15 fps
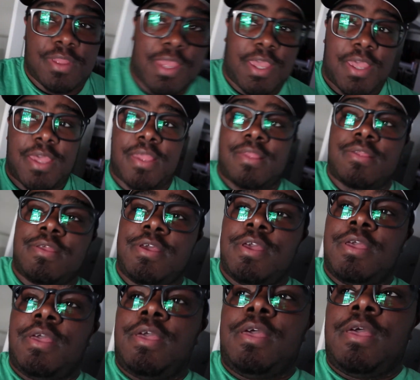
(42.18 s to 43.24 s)
And
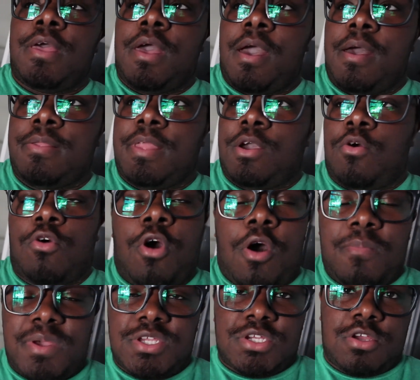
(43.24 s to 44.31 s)
they're going to
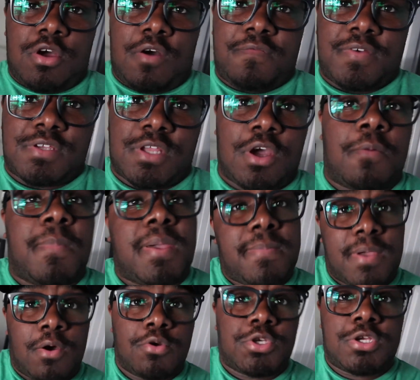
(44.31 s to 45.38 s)
call me into the office. They're going to make
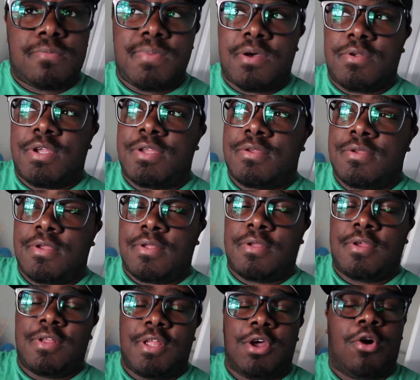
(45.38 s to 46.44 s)
me go to the building.
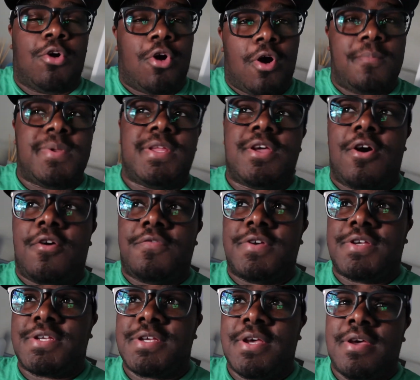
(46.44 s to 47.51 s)
They're going to call me in the
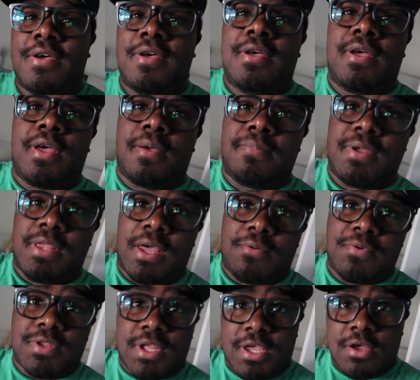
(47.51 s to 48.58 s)
office and be like,
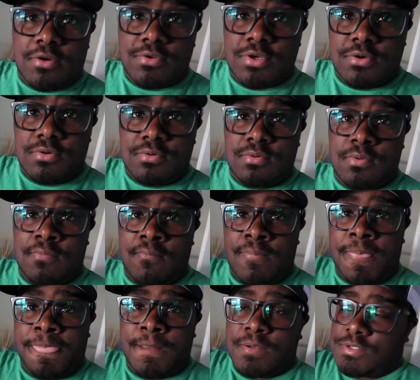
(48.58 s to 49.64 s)
what the hell, dude?
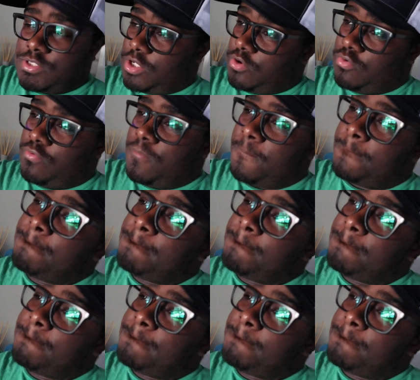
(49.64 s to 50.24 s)
So,